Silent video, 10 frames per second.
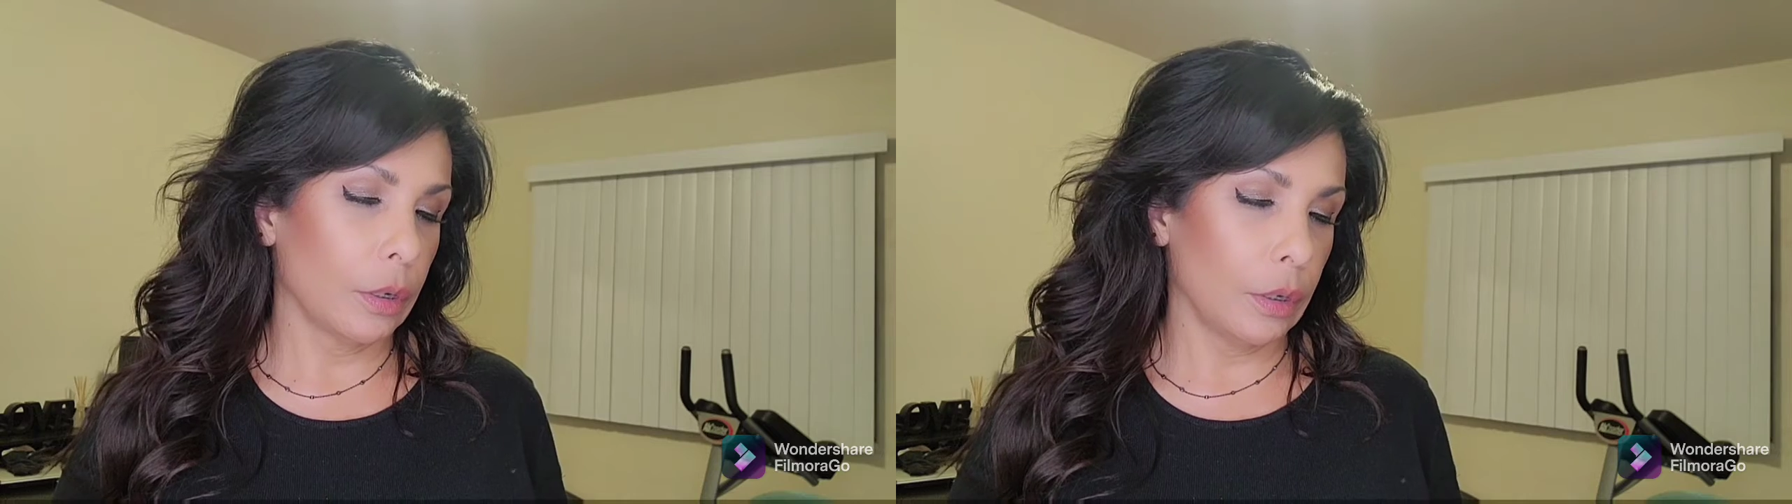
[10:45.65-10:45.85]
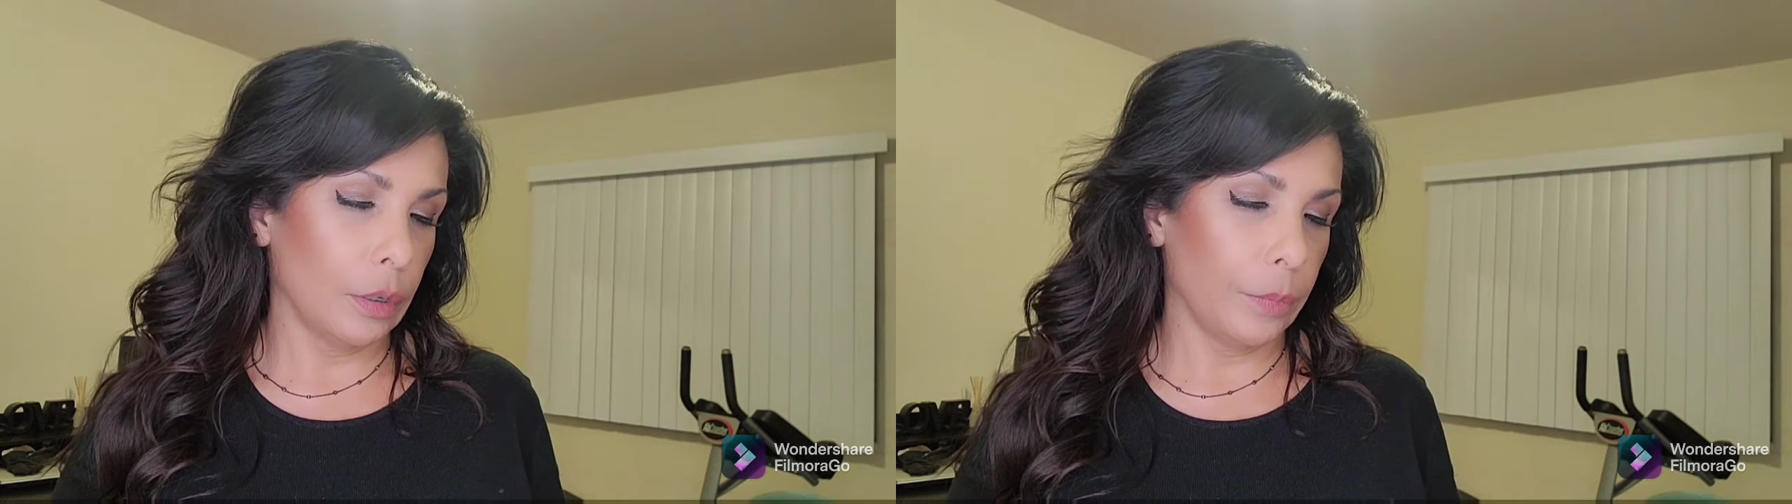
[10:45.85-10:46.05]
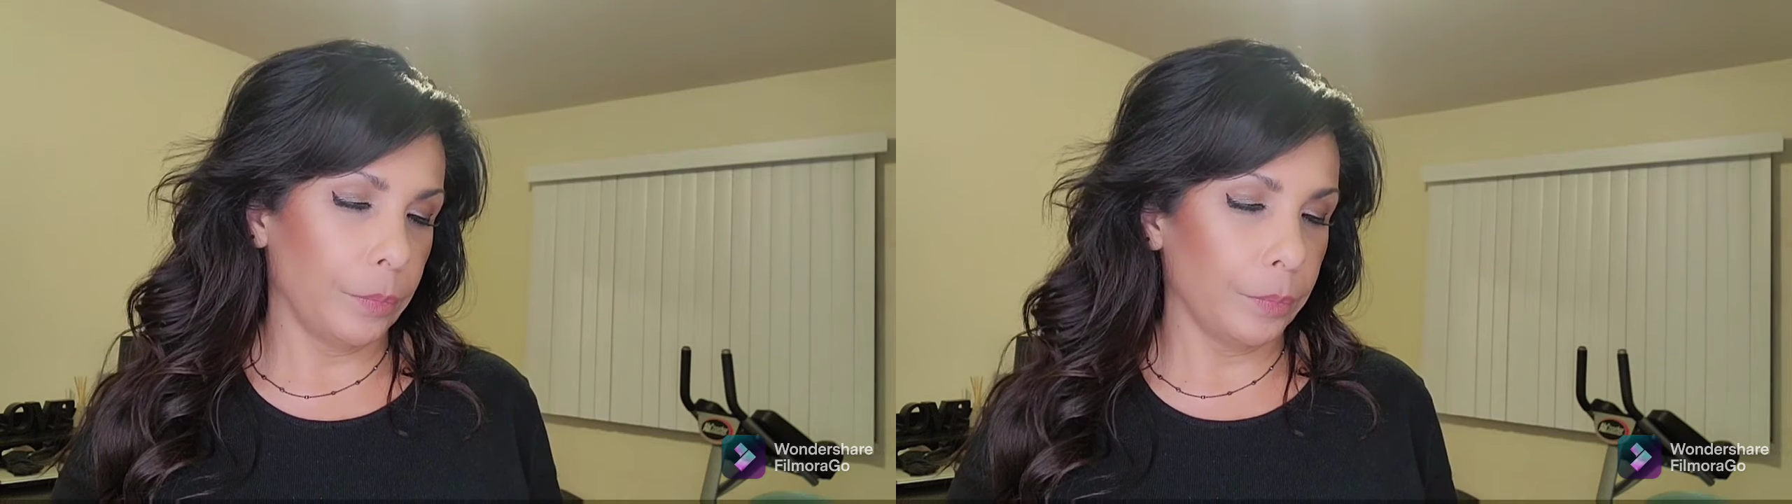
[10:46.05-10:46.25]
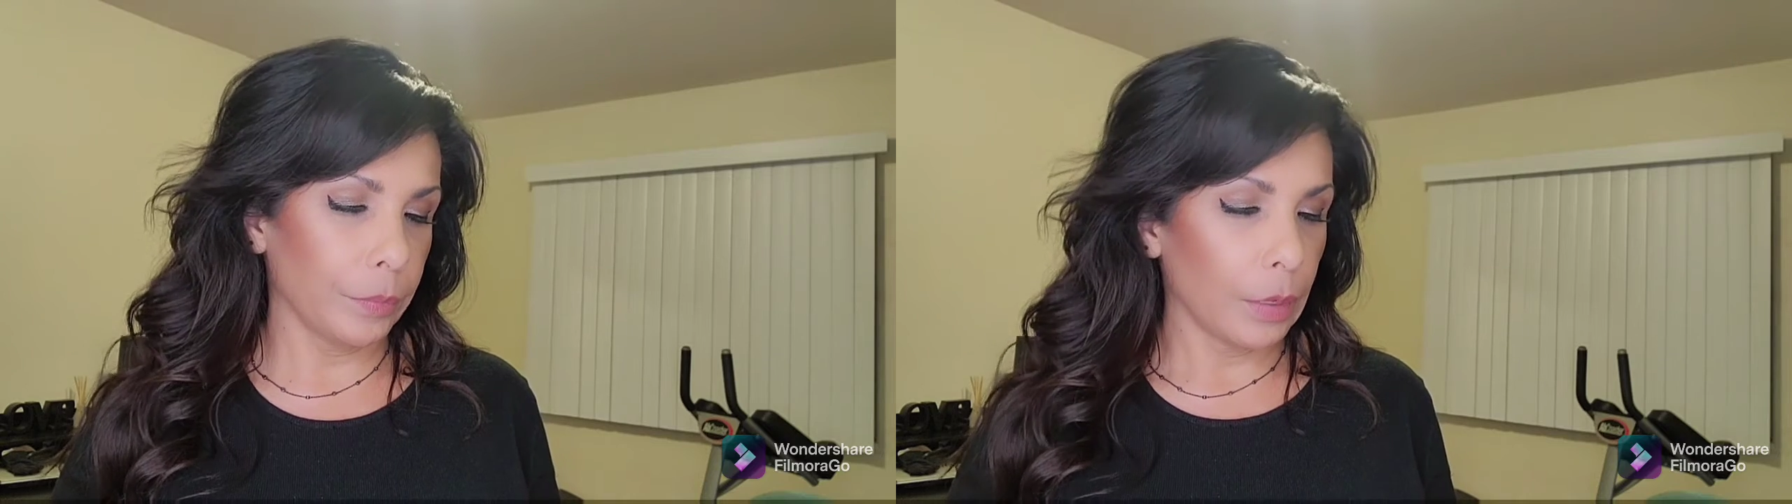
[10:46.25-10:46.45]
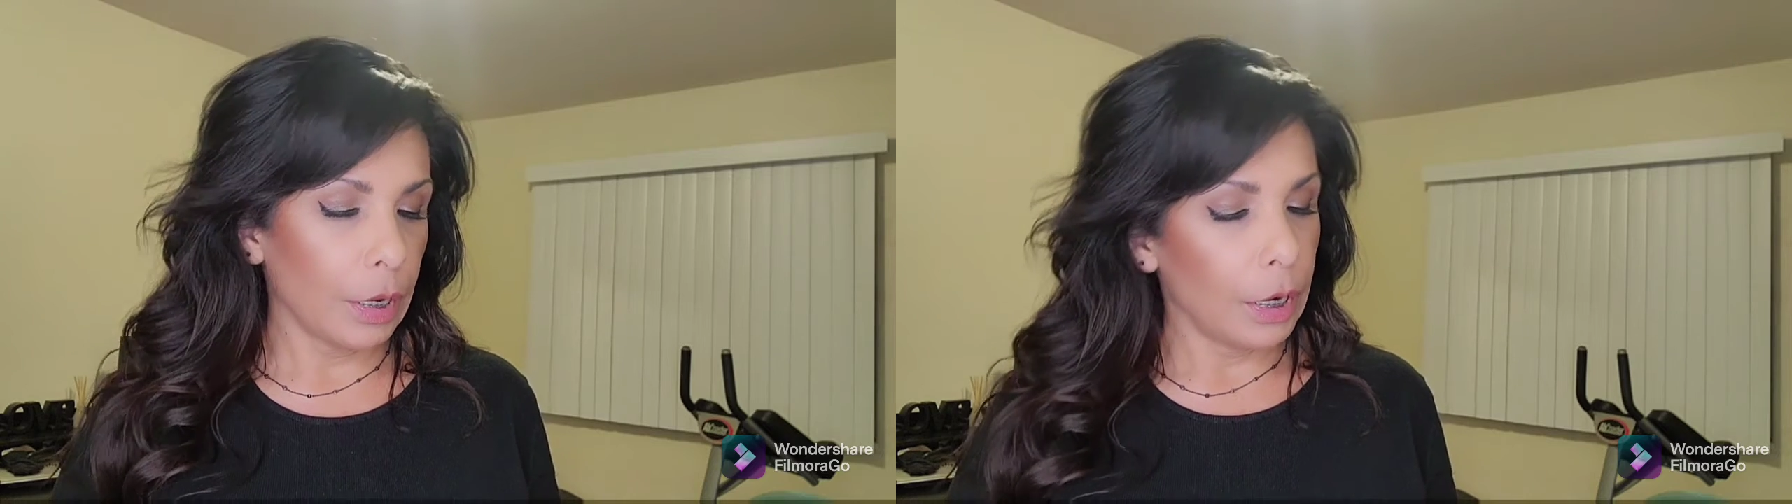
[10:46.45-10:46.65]
Um,
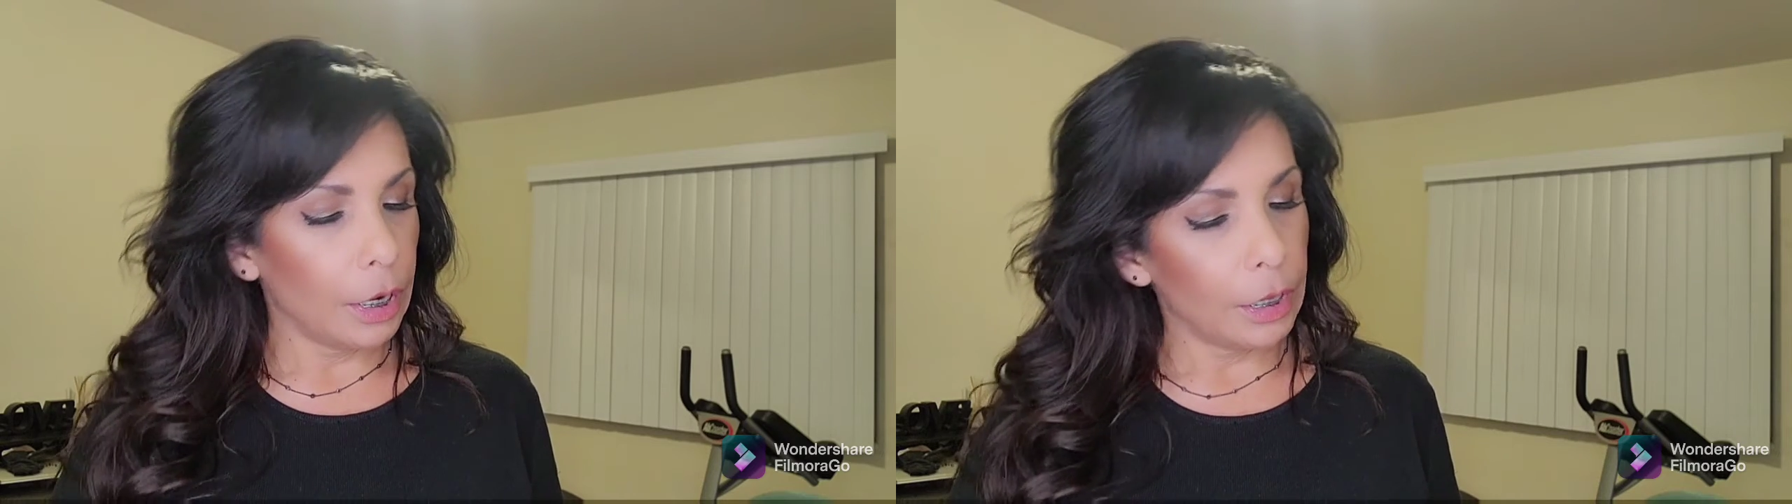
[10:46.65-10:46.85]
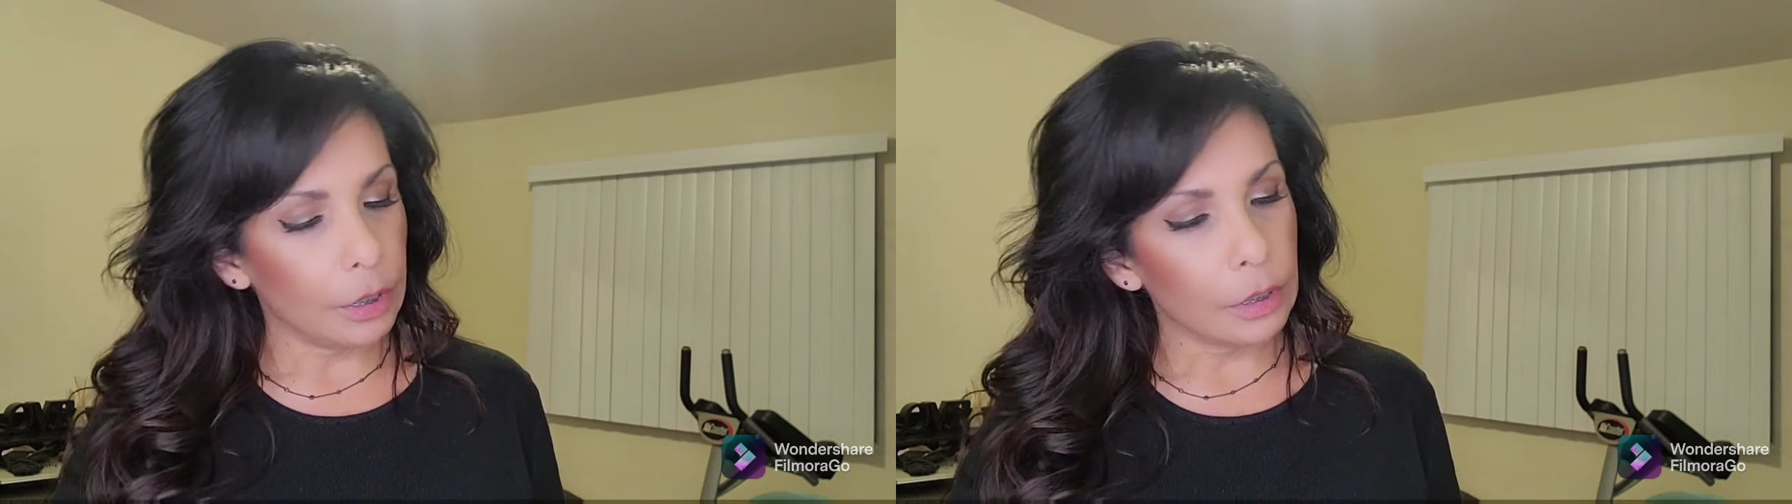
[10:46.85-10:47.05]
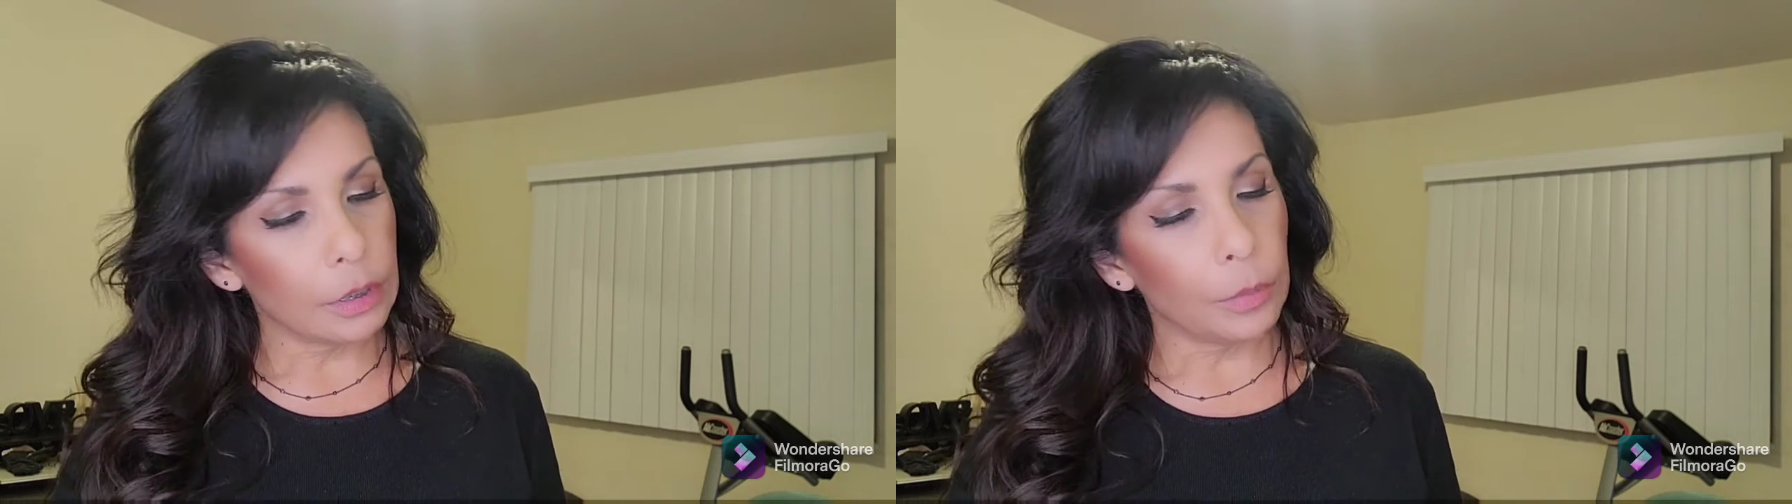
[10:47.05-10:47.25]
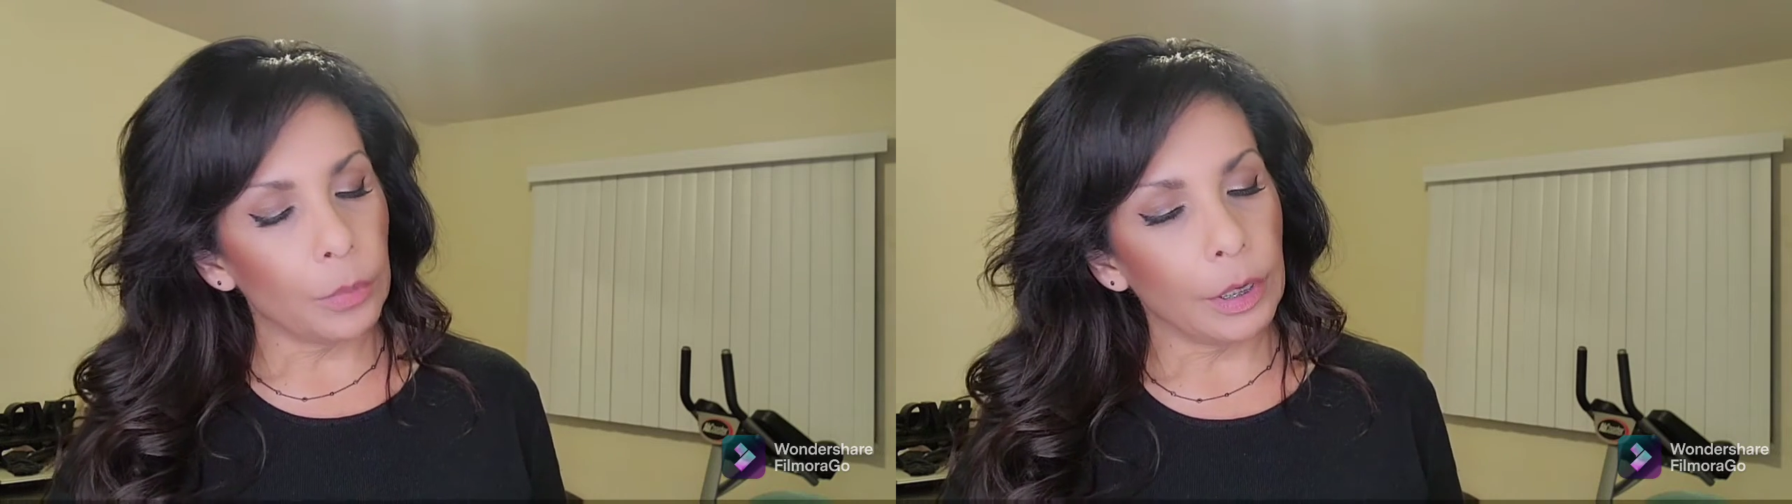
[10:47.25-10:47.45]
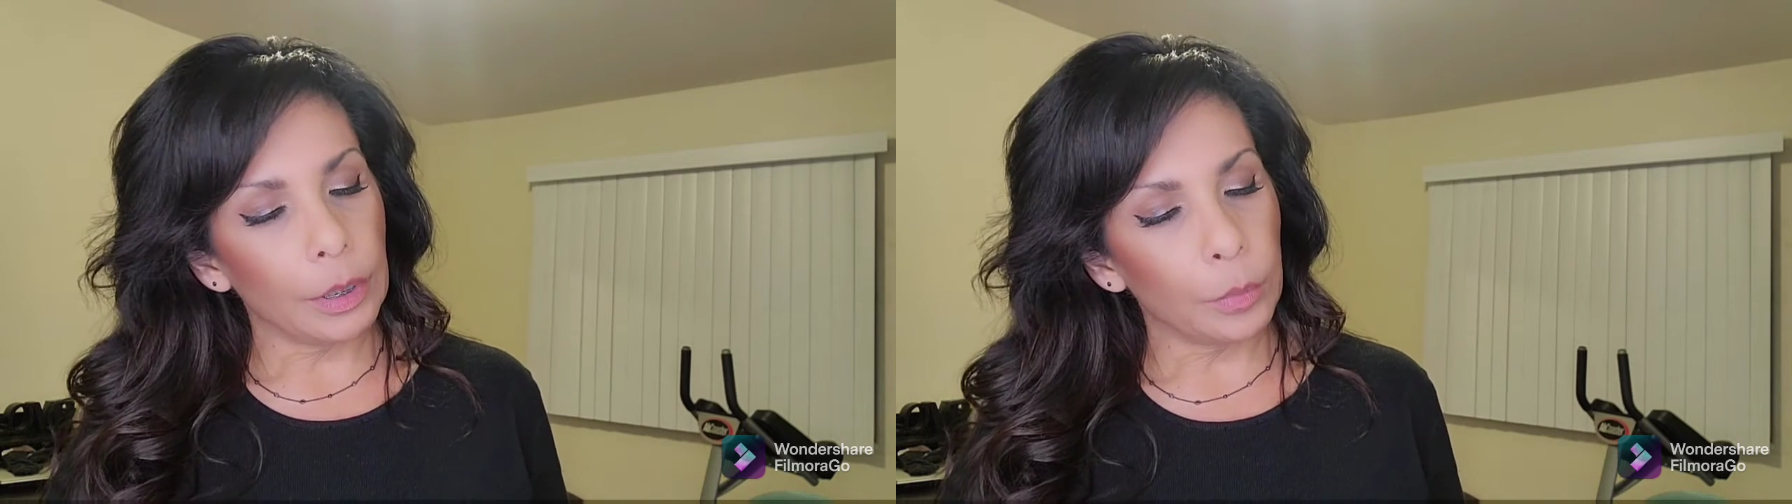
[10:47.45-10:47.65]
and these are
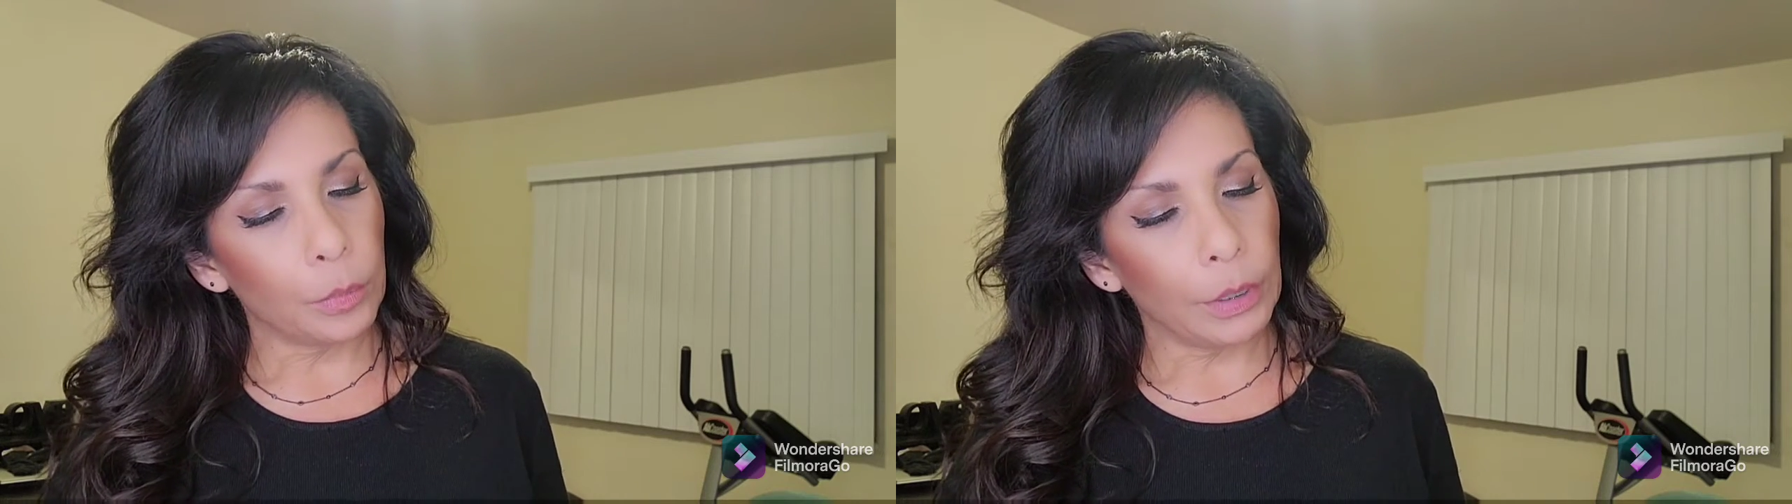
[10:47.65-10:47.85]
by the